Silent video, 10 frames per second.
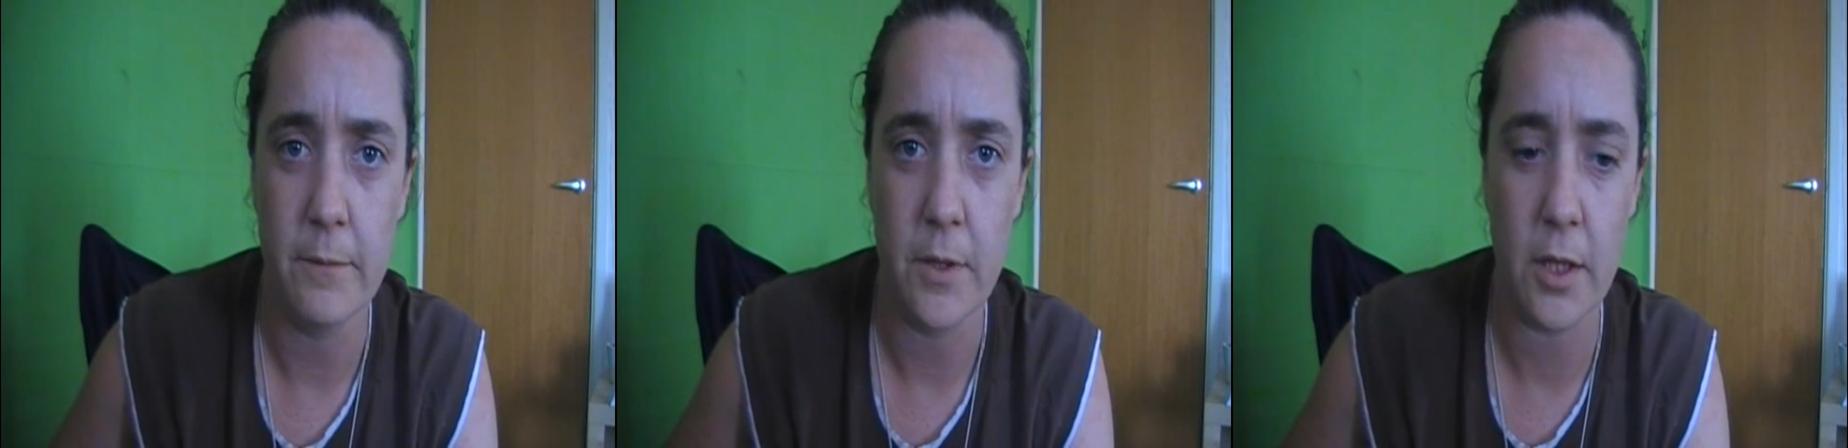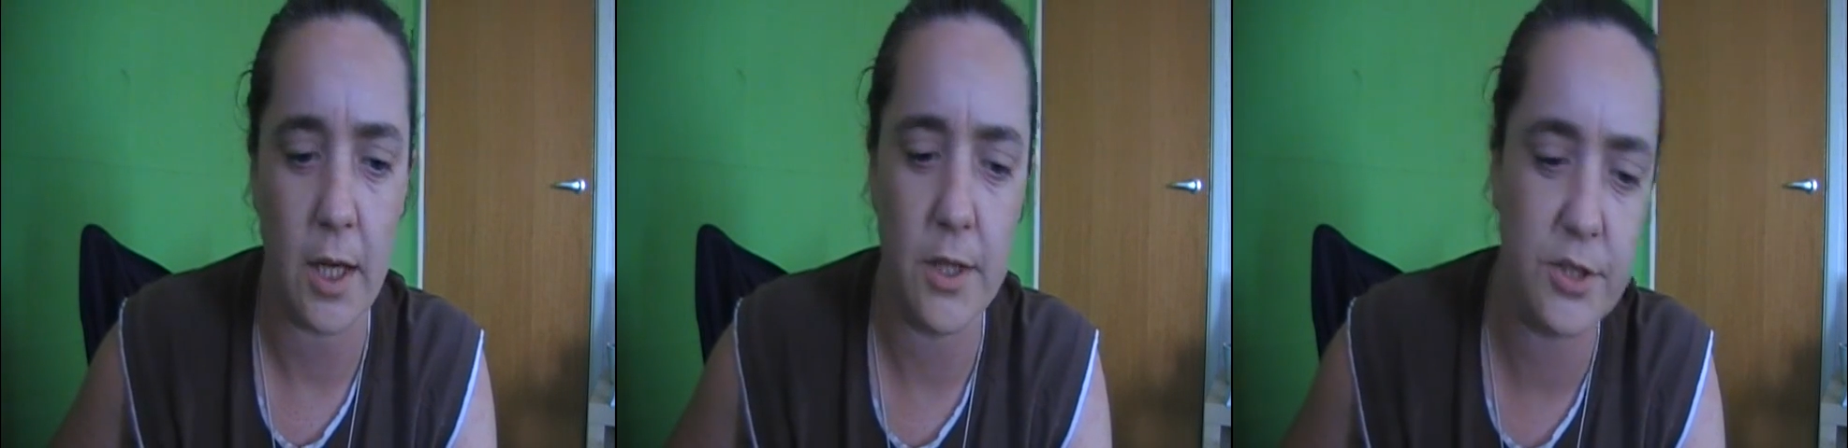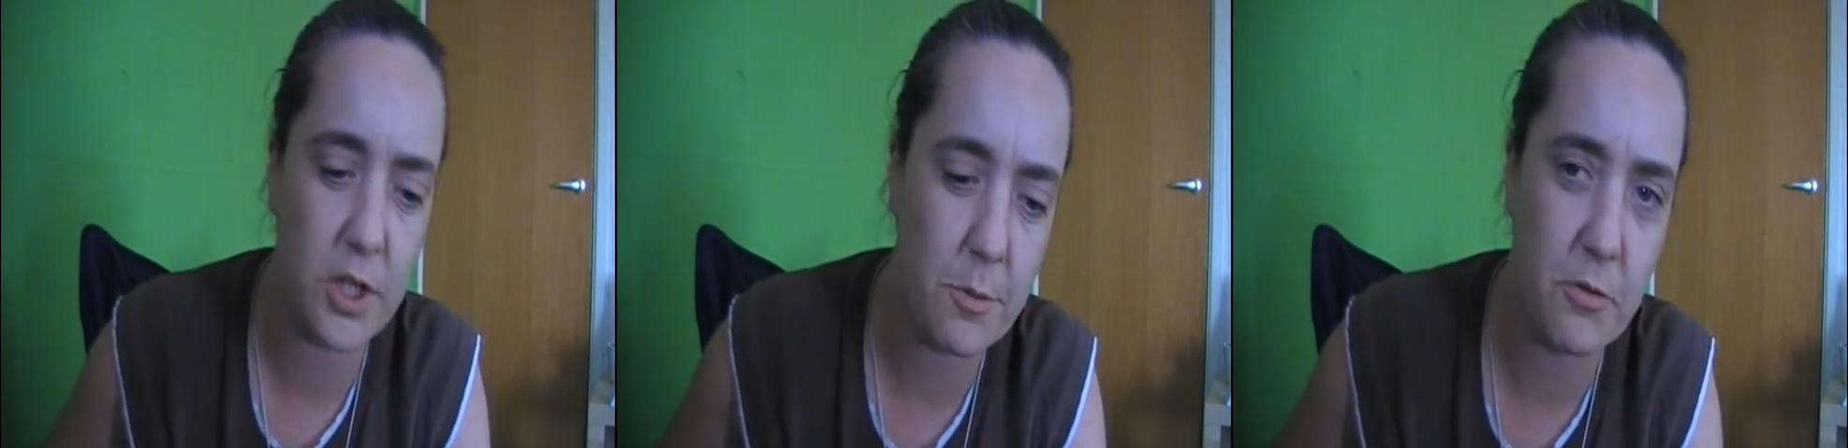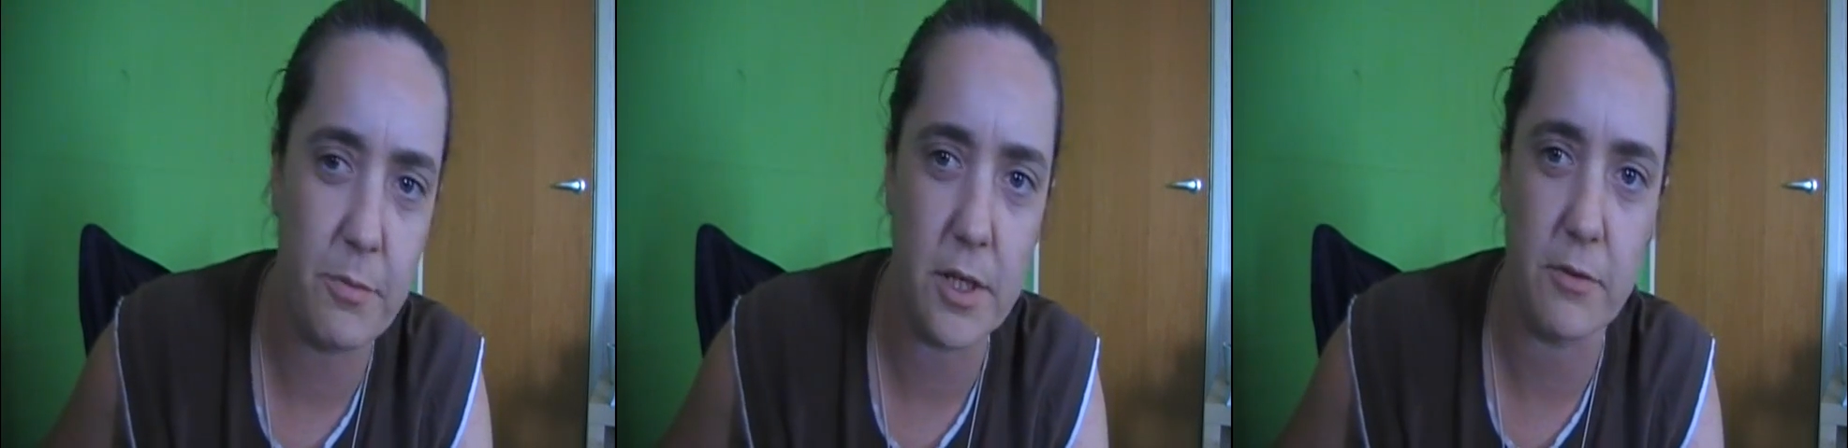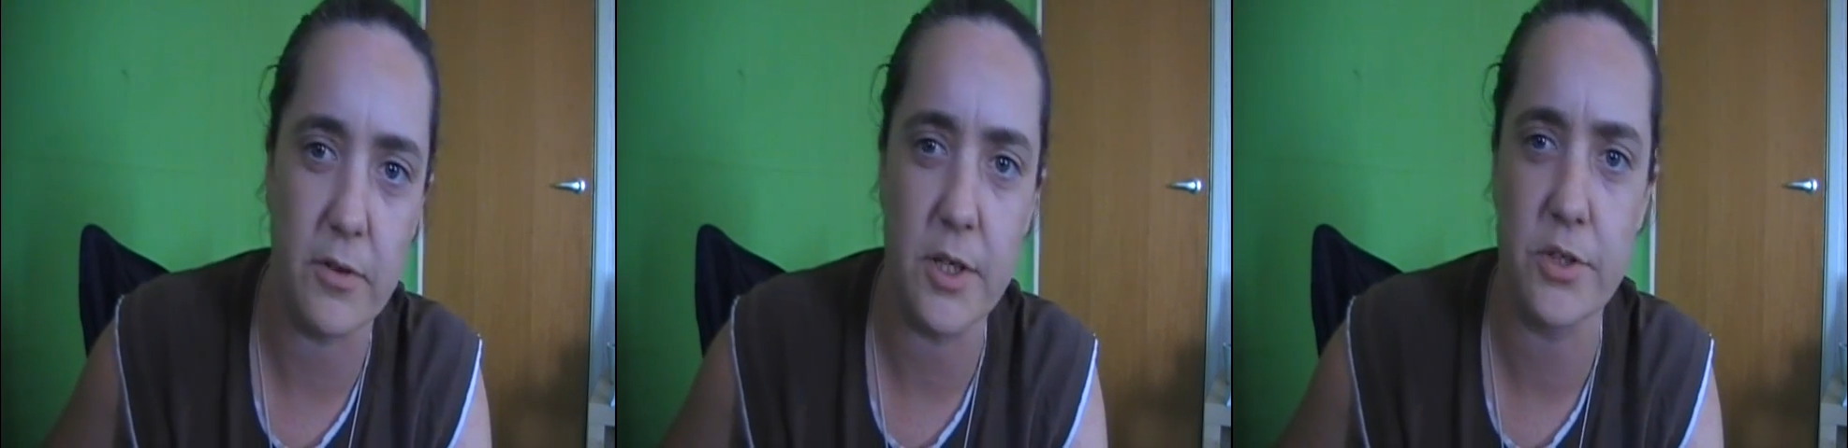Okay, so you come off
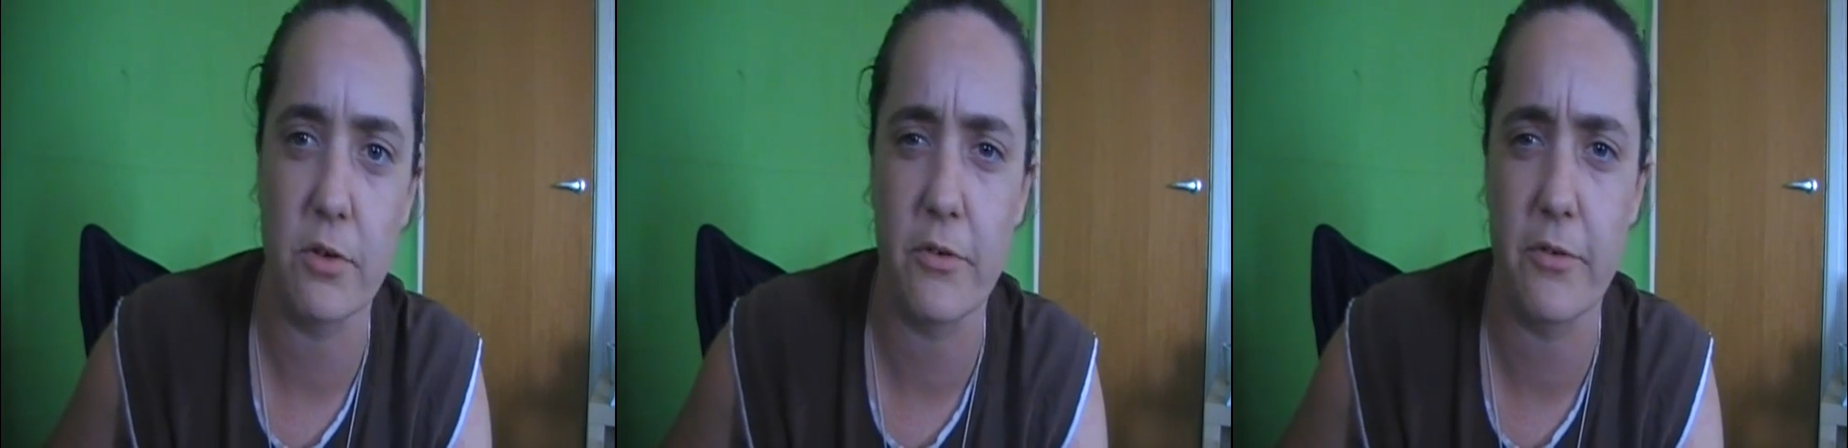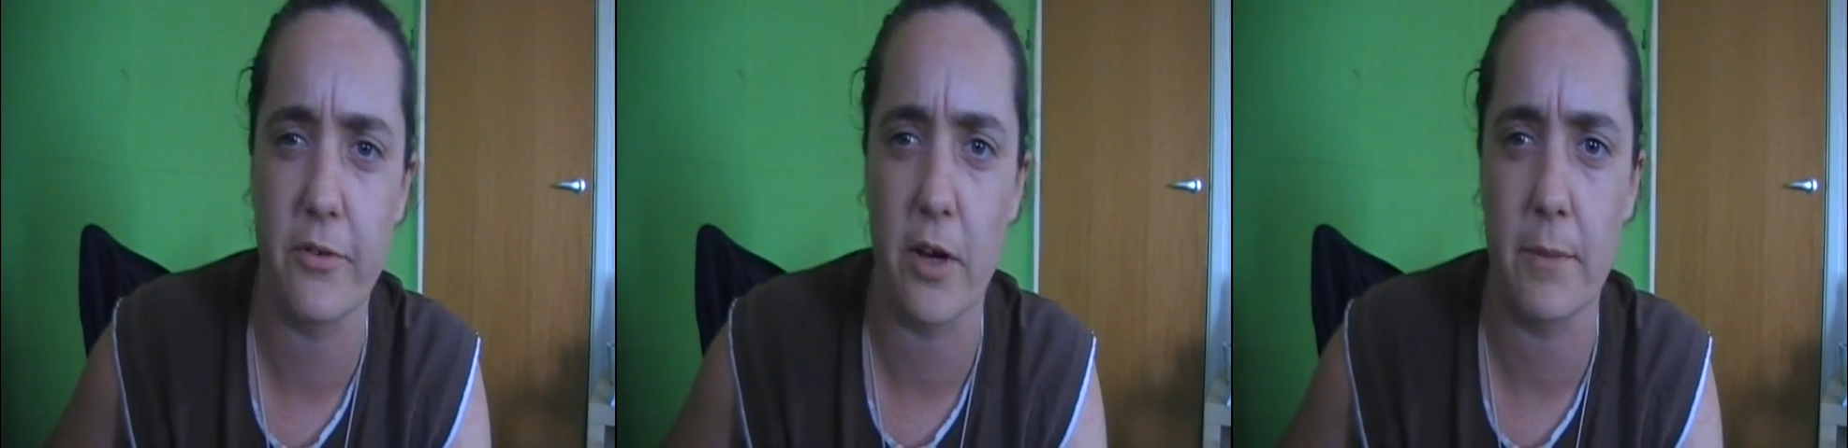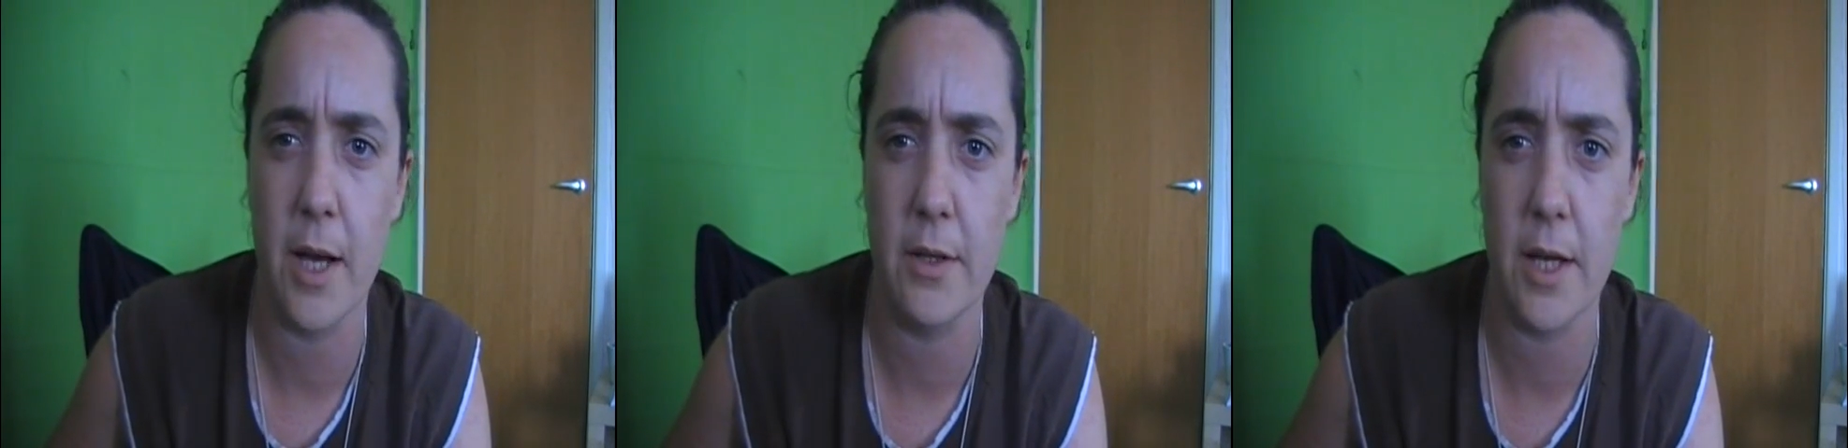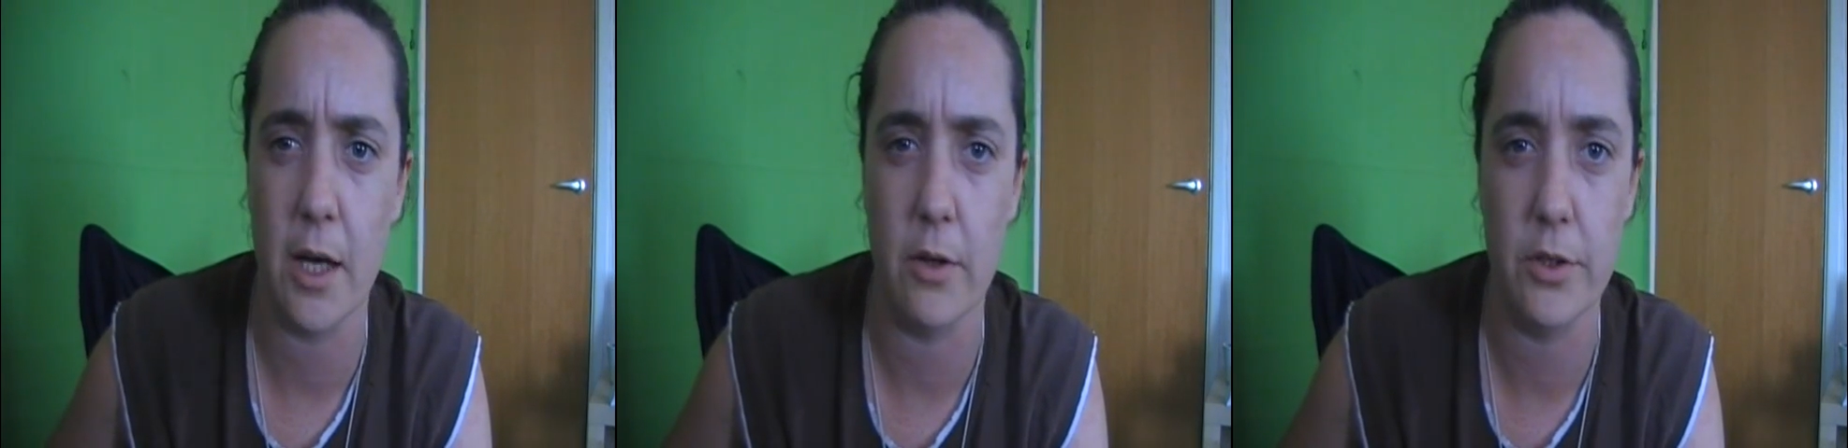benefits, you're offered £5 an hour,